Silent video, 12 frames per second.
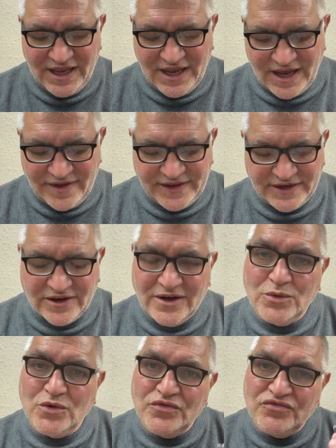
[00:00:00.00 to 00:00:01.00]
and then I
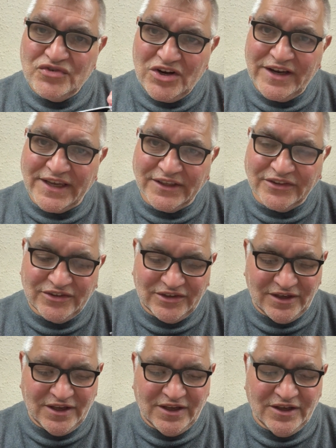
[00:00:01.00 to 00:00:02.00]
will write
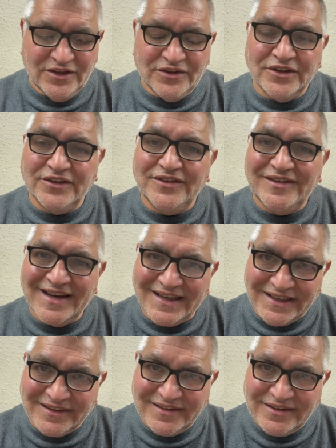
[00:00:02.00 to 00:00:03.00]
the
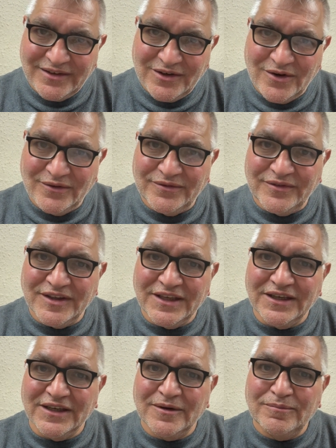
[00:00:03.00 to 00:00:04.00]
date of
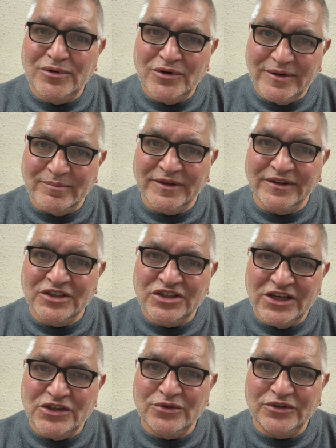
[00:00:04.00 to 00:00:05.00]
the appointment, the
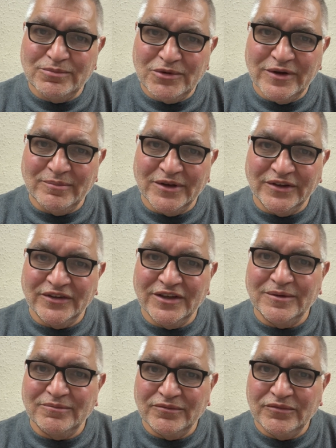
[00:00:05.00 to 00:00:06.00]
scheduled appointment that
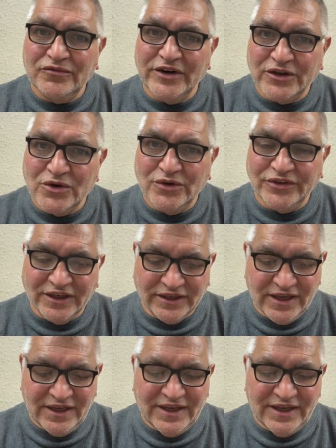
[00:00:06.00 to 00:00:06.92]
I'm recording,